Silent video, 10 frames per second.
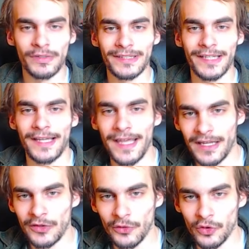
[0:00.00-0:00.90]

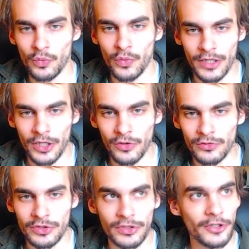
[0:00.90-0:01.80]
handle the
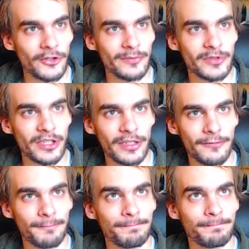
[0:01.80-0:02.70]
windows, you know what I'm
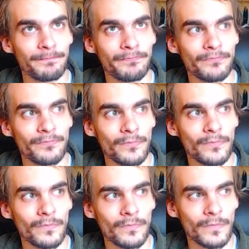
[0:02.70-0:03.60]
saying?
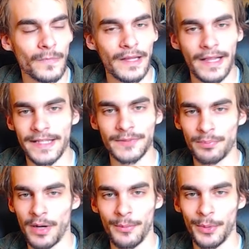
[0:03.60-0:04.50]
It's
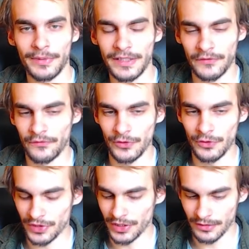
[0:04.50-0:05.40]
probably
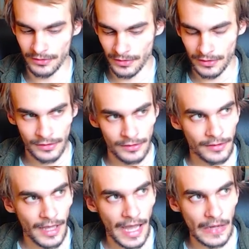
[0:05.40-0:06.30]
confusing
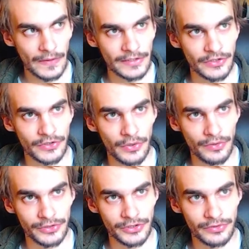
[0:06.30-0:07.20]
how I just
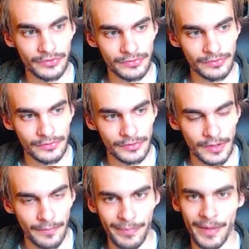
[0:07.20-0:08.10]
told you,
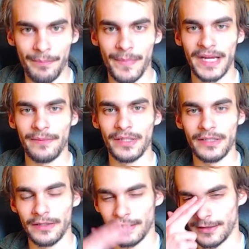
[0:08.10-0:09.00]
but maybe
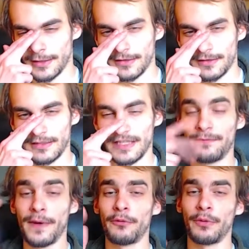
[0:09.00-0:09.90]
if
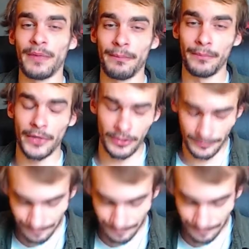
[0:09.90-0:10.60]
I remember,